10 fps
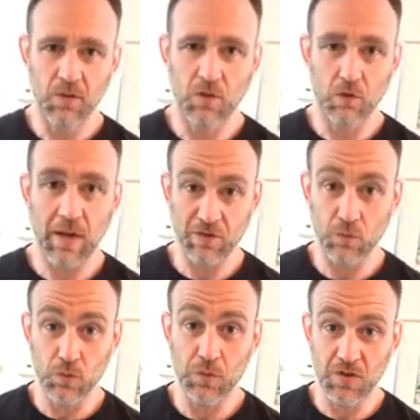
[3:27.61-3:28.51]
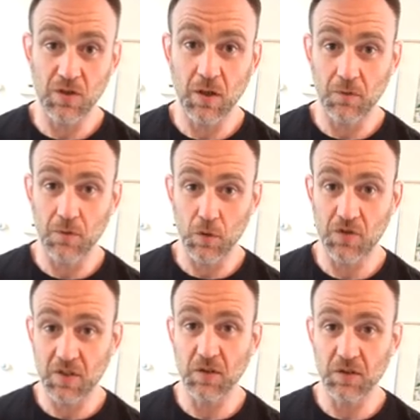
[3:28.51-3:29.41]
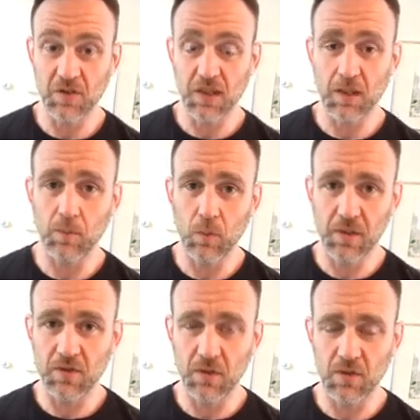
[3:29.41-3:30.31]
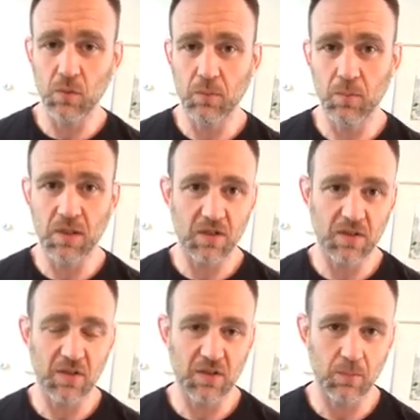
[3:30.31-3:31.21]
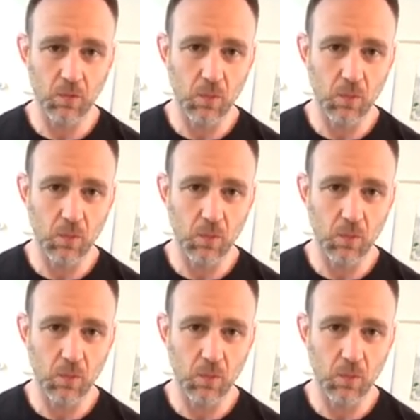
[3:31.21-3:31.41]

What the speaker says: the grassroots of your skills at that point. So this wouldn't be as accessible.